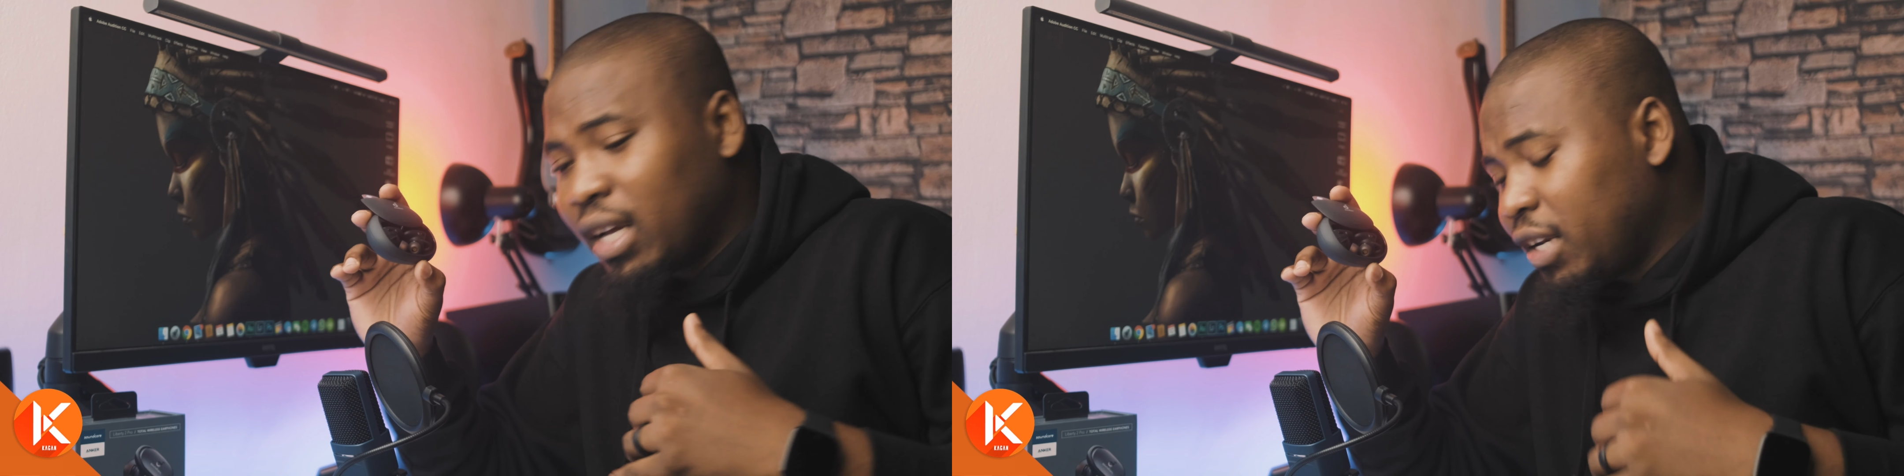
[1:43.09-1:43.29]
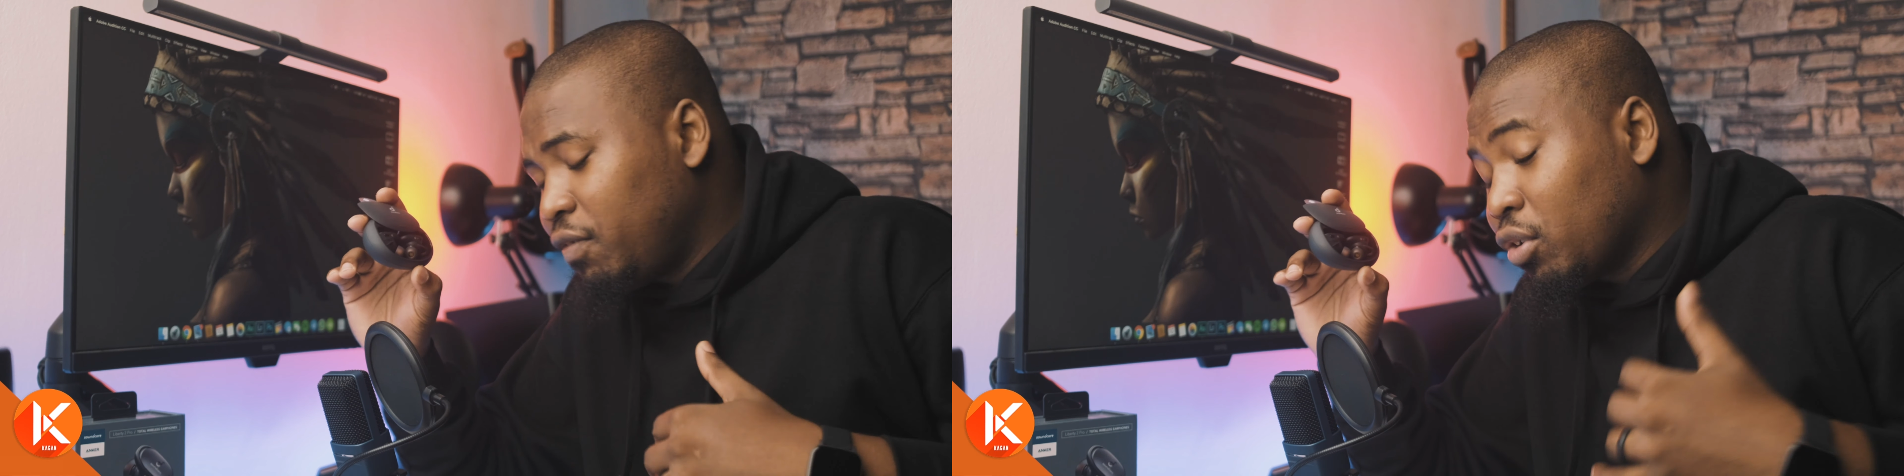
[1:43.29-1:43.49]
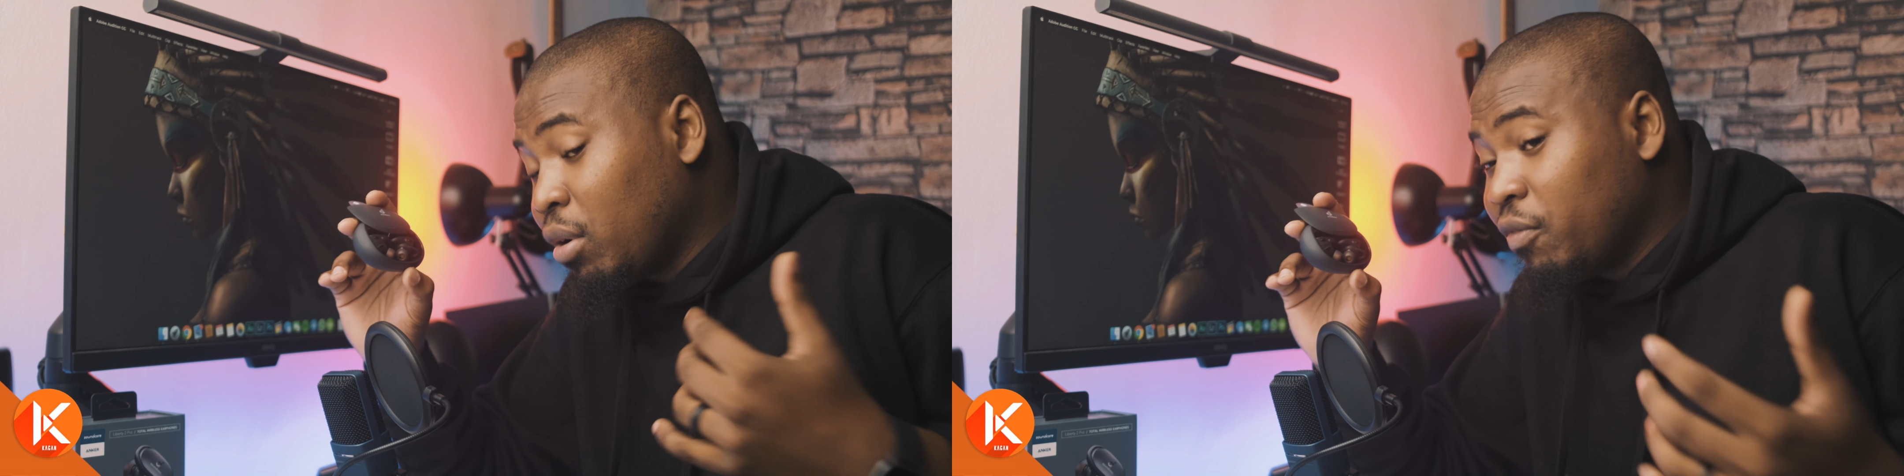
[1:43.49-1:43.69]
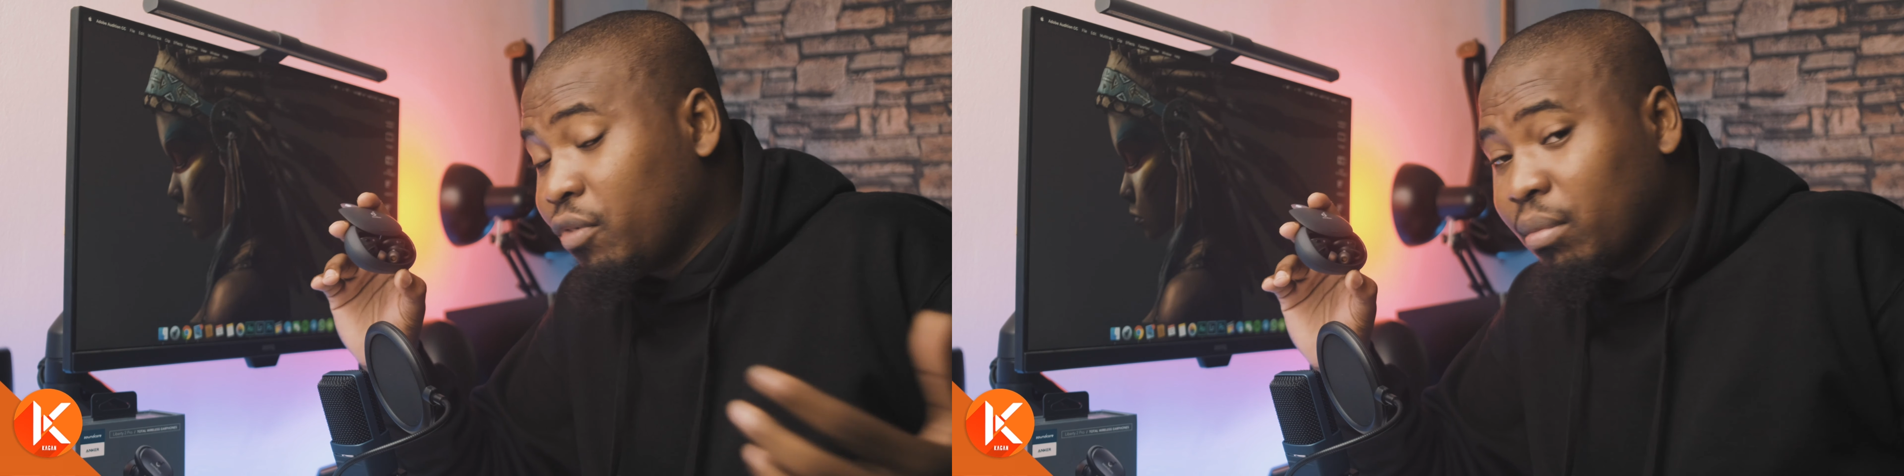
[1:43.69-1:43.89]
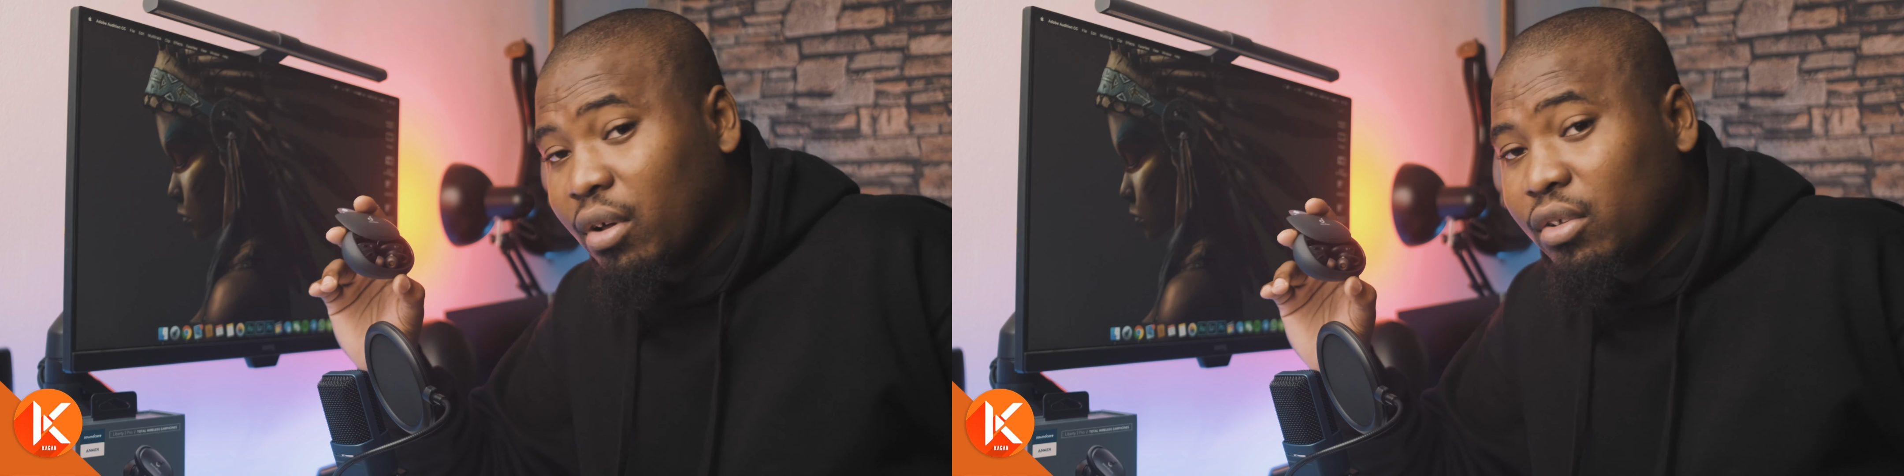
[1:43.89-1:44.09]
that if you're coming
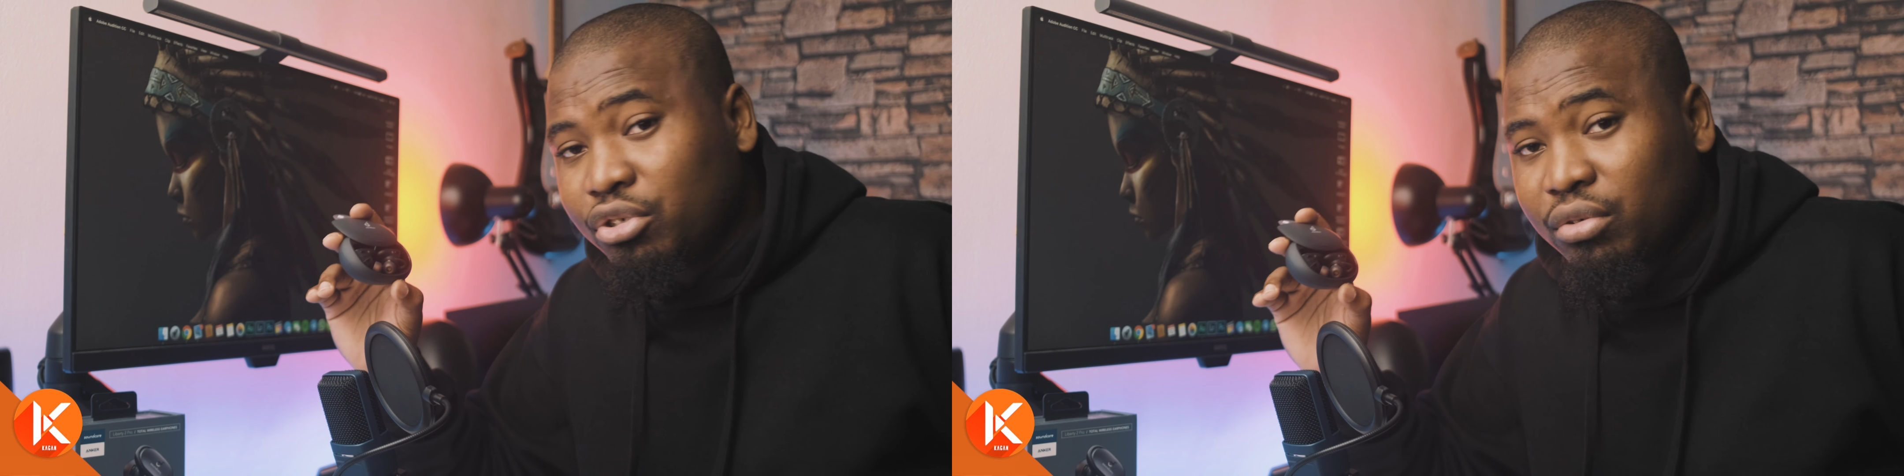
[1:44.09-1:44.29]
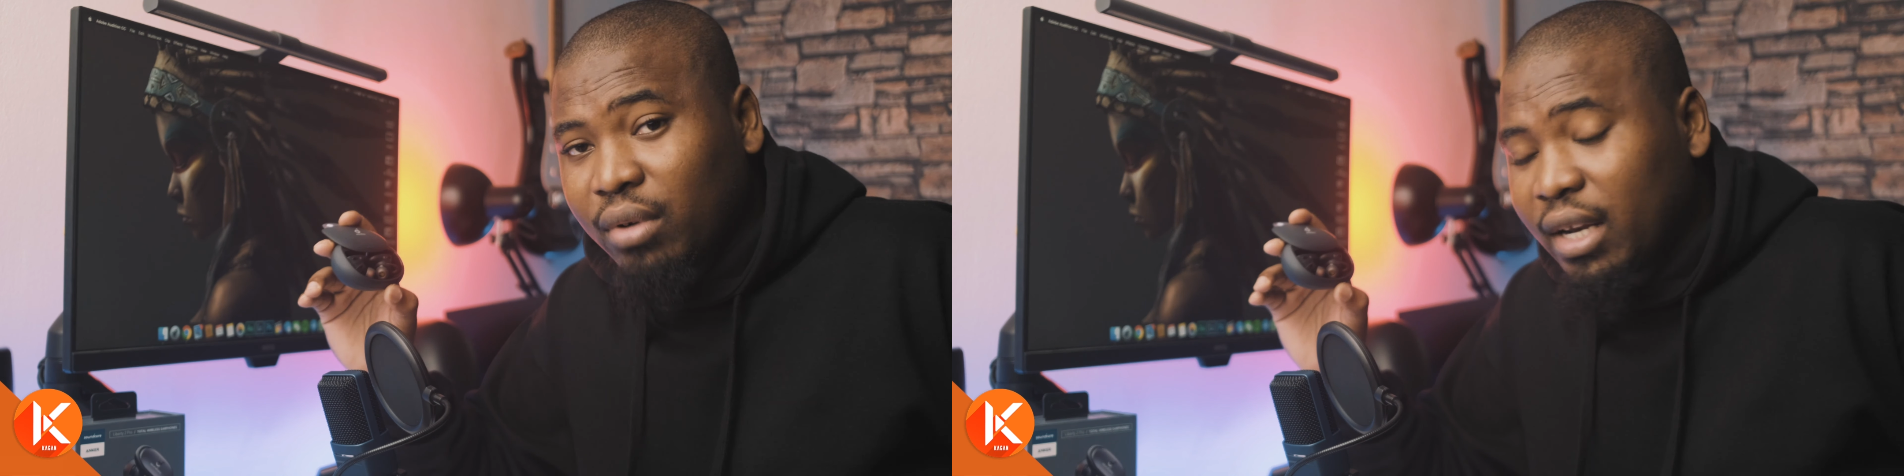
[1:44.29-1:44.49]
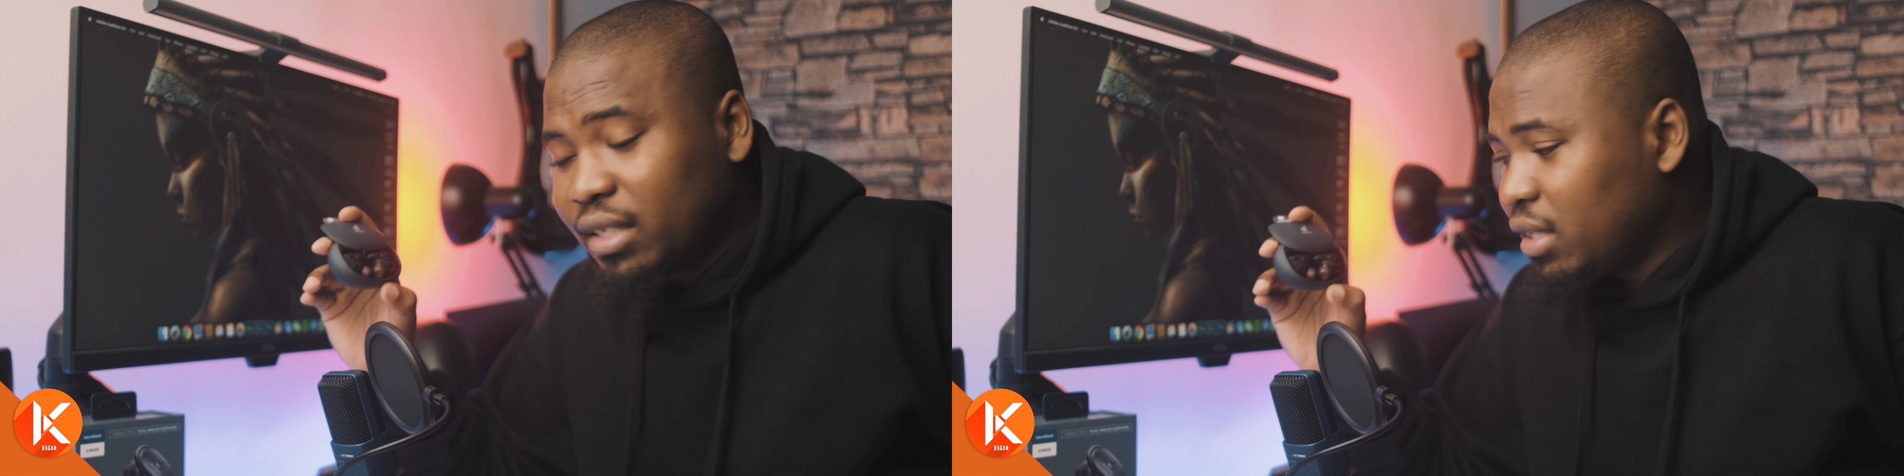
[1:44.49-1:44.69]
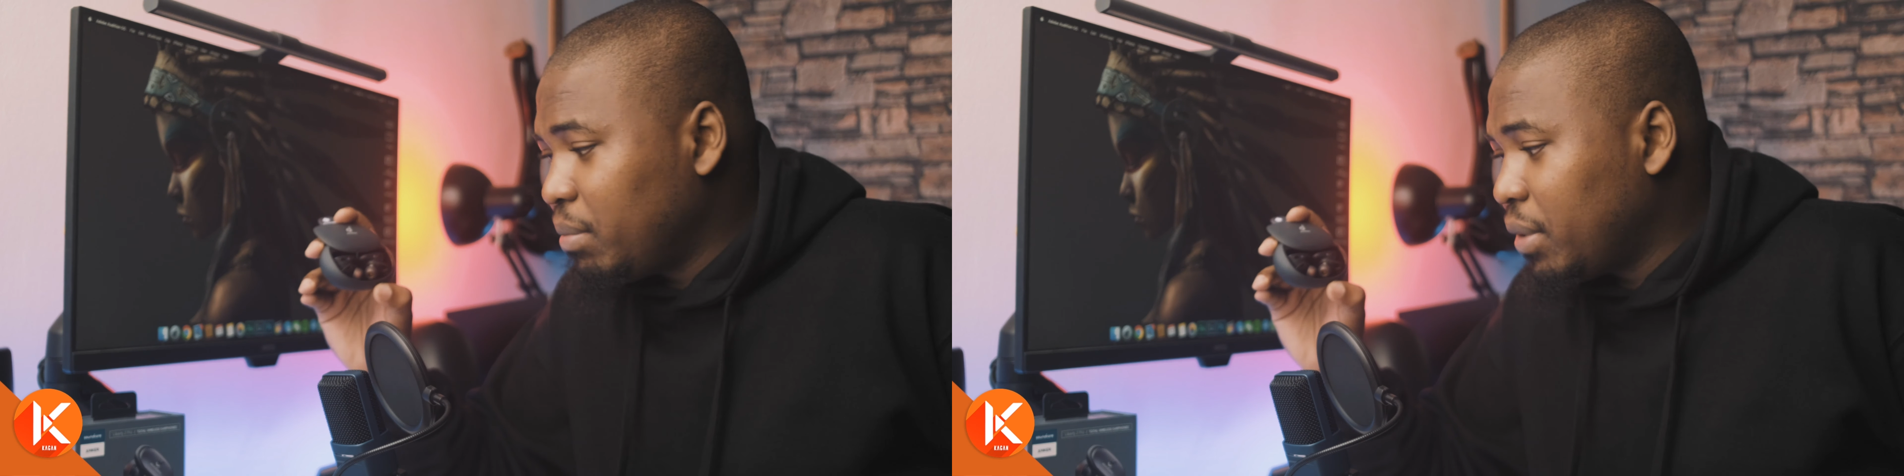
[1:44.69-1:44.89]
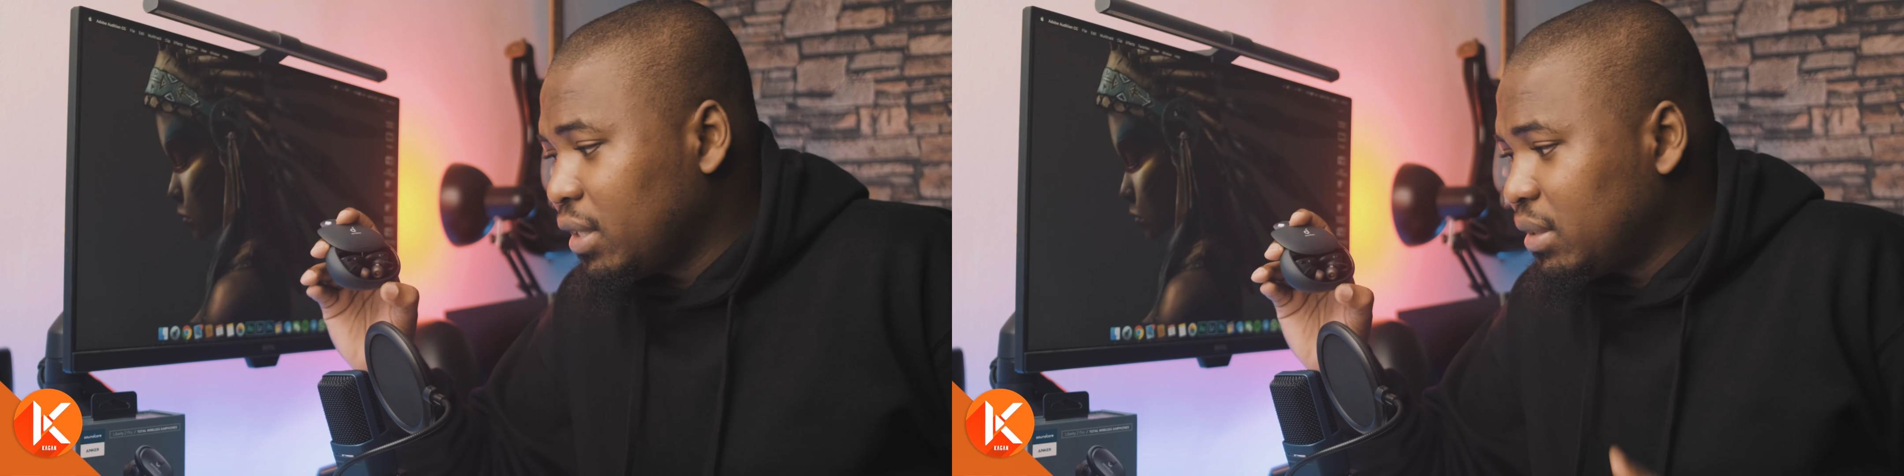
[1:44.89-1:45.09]
from other true wireless
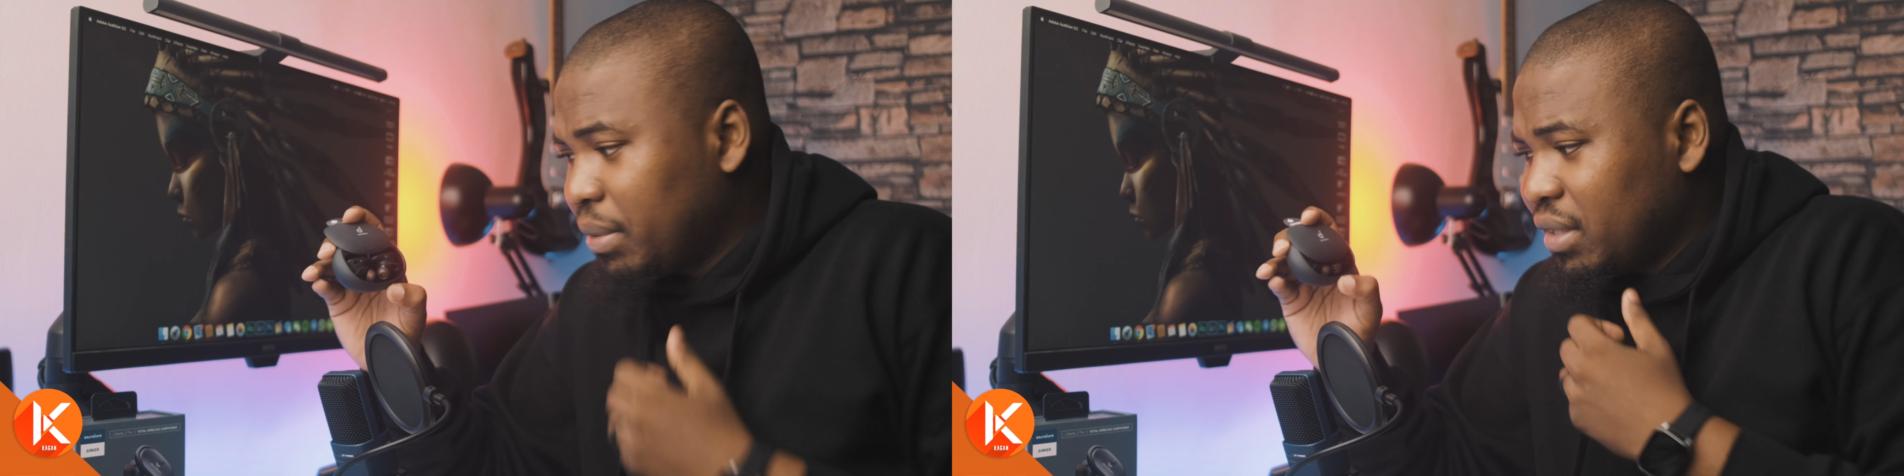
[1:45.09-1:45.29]
earbuds,